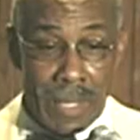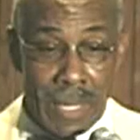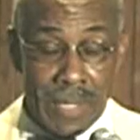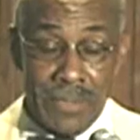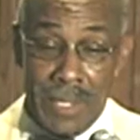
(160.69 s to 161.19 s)

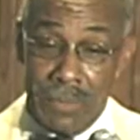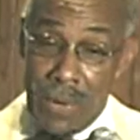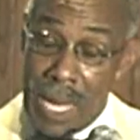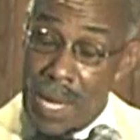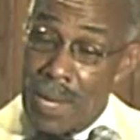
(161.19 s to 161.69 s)
I said,
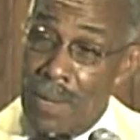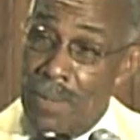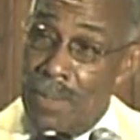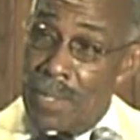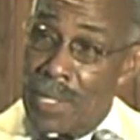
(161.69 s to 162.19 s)
"Wow."
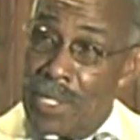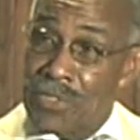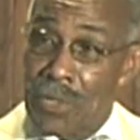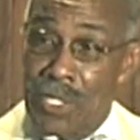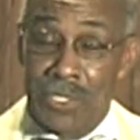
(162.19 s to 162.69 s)
He
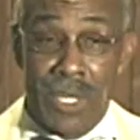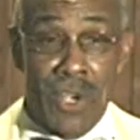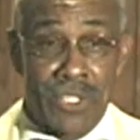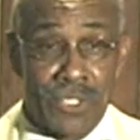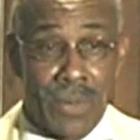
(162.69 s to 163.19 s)
said, "What's the
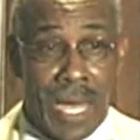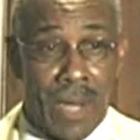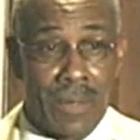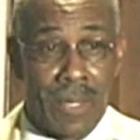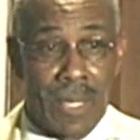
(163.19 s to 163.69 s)
longest you're
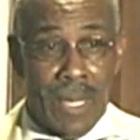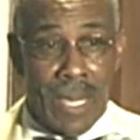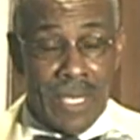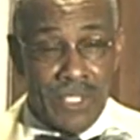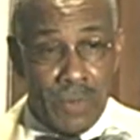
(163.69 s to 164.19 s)
out?"
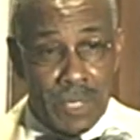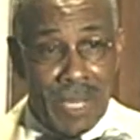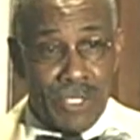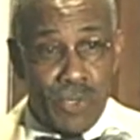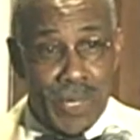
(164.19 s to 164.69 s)
I said, "What
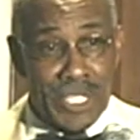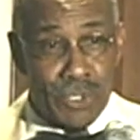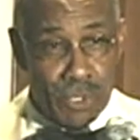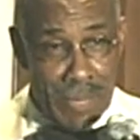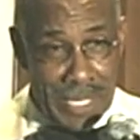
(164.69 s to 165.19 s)
about
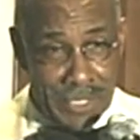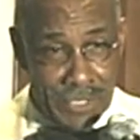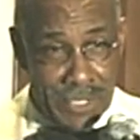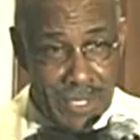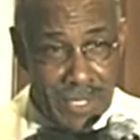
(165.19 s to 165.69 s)
22
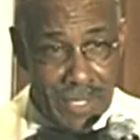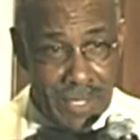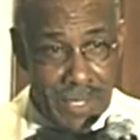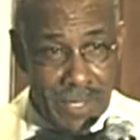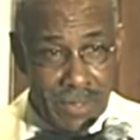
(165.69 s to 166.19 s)
minutes?
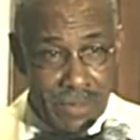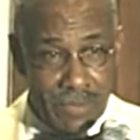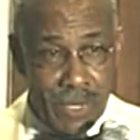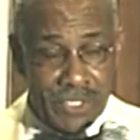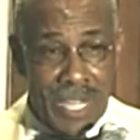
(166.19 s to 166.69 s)

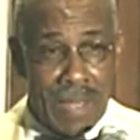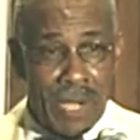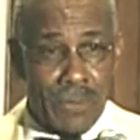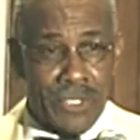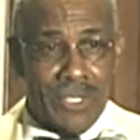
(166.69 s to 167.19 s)
First time
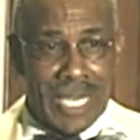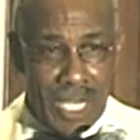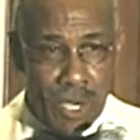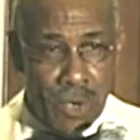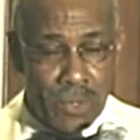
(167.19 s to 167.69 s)
I was
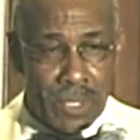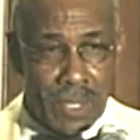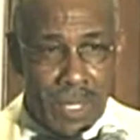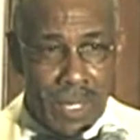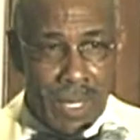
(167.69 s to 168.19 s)
KO'd
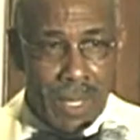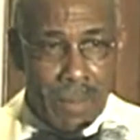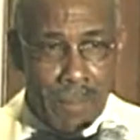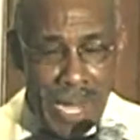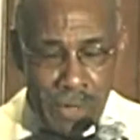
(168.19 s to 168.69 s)

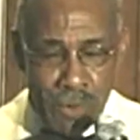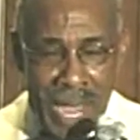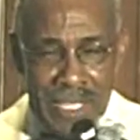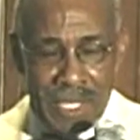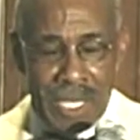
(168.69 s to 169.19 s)
by a
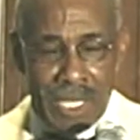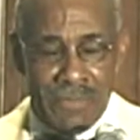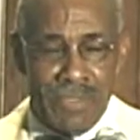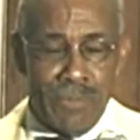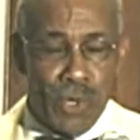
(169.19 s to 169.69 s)
right knee
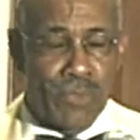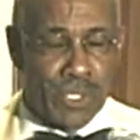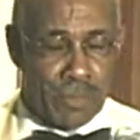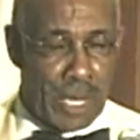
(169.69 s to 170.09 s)
from Rufus